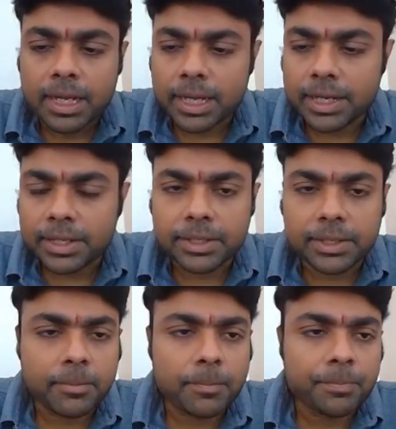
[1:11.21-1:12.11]

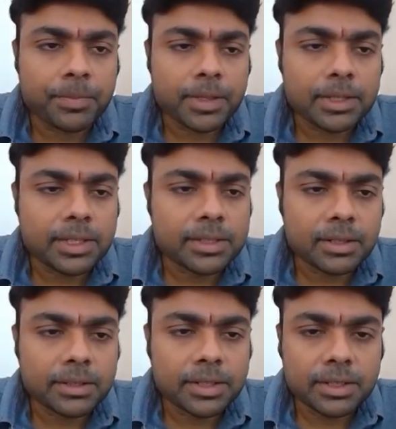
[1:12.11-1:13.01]
And these
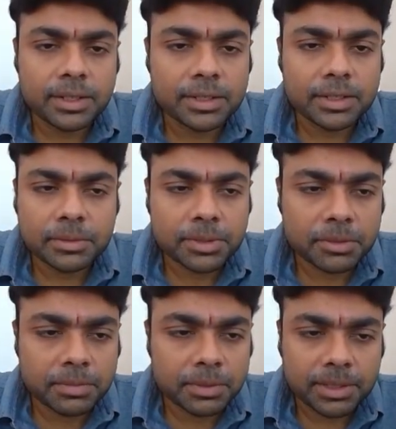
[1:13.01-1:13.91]
are the legends which
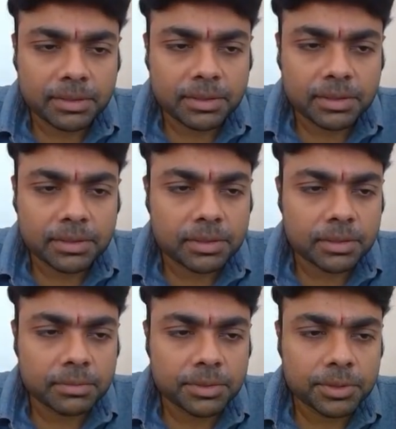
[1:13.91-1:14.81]
the
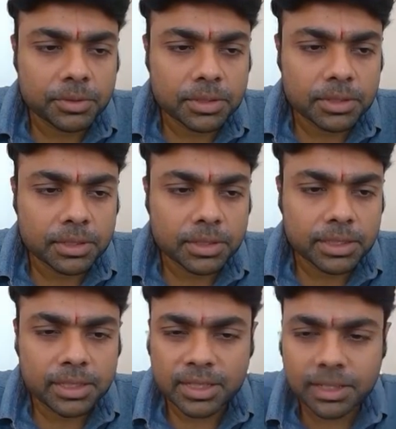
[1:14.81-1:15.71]
terms used
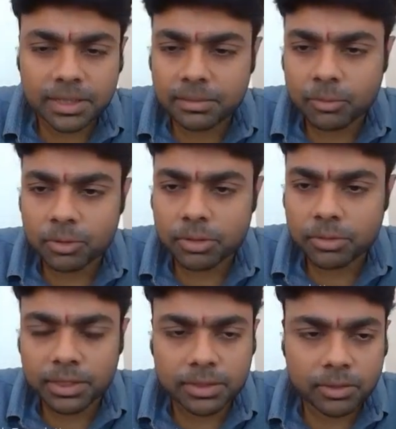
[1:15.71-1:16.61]
in this. I think most
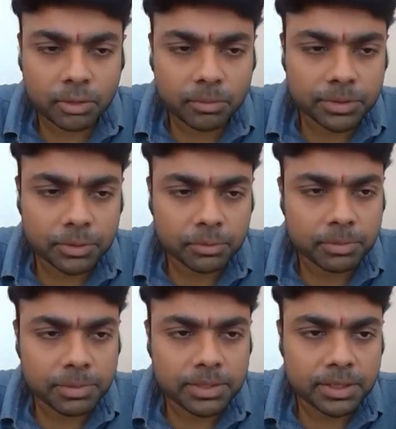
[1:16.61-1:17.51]
of it is common. You
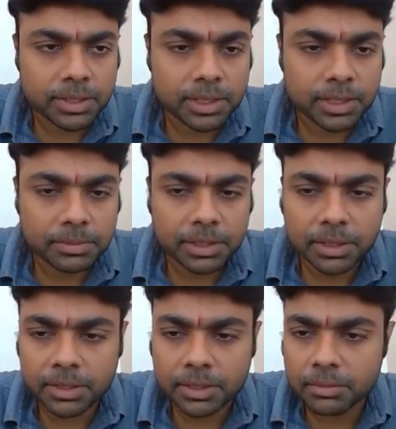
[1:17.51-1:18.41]
would be seeing as
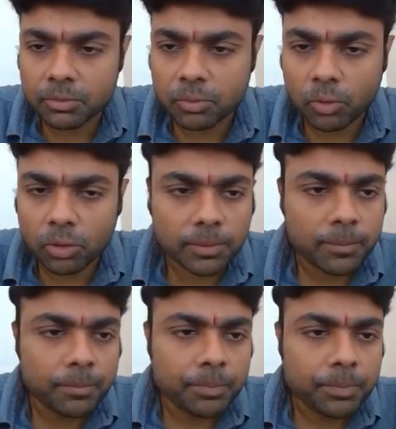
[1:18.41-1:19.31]
we move on.
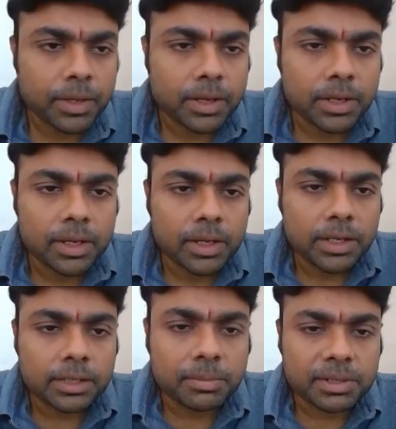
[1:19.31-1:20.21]

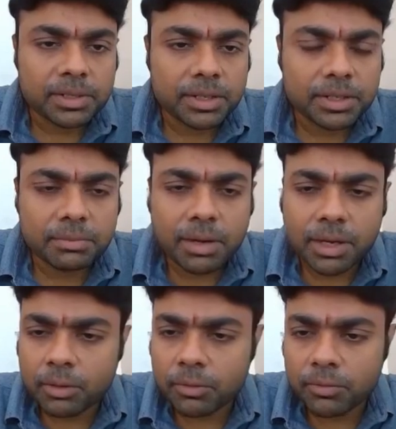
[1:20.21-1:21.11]
The presentation
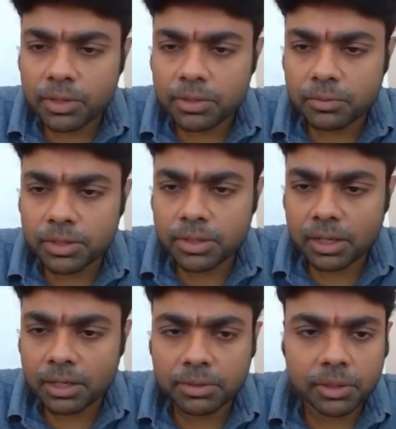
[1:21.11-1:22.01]
background first would
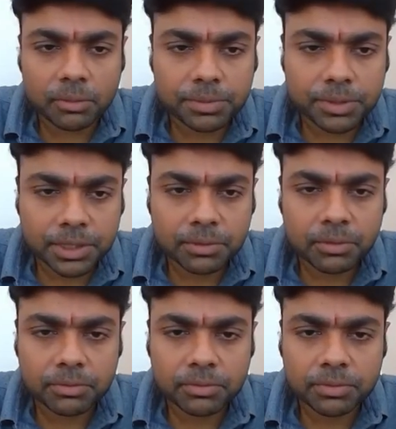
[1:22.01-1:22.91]
start with the objective
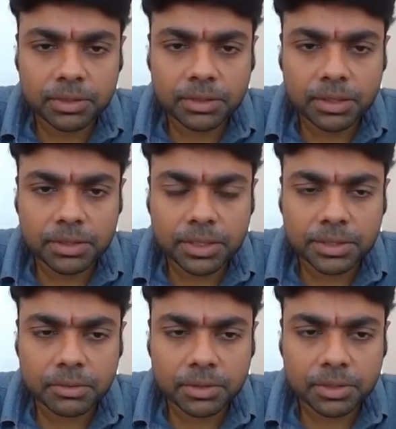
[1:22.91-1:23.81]
of the
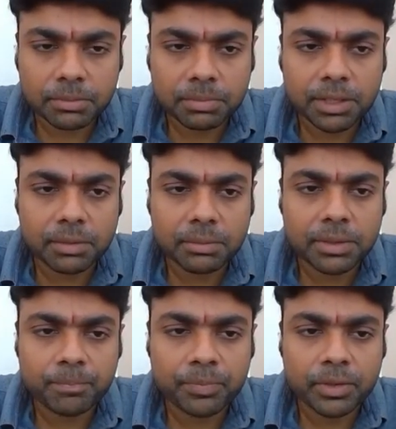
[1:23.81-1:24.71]
transaction or the term
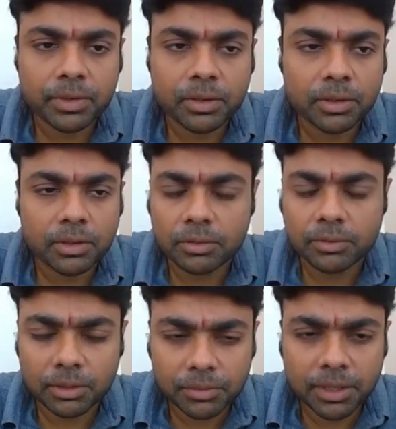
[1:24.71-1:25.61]
Benami
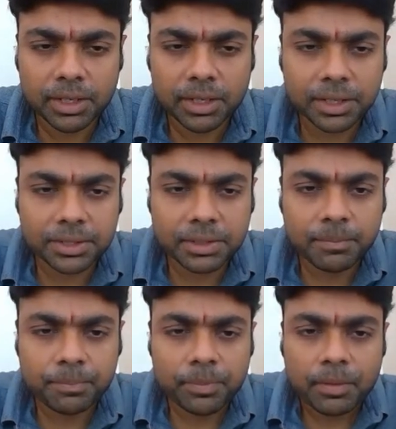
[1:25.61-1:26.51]
of the regulation.